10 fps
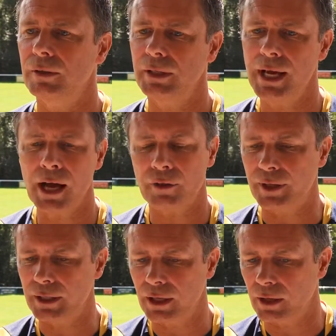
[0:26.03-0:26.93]
Yeah, I
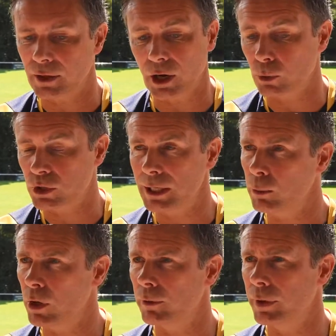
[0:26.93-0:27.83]
think the, the, whole team
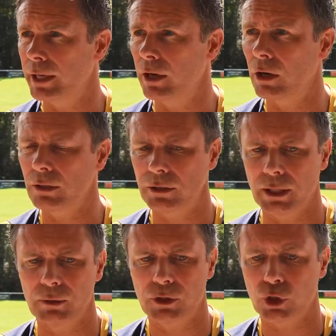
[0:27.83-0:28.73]
worked really hard. You
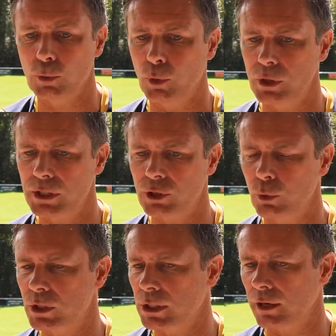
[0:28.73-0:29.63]
know, the two boys. It's
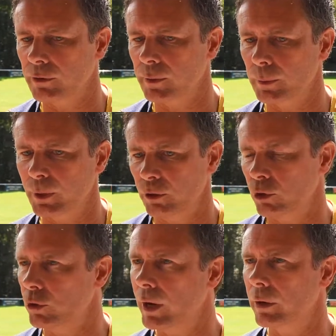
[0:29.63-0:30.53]
always tough when you're
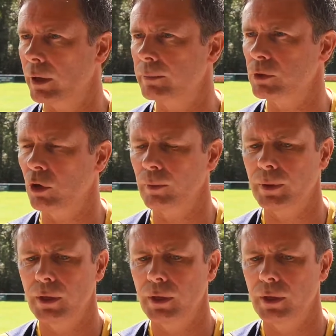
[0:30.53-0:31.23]
on your own up top.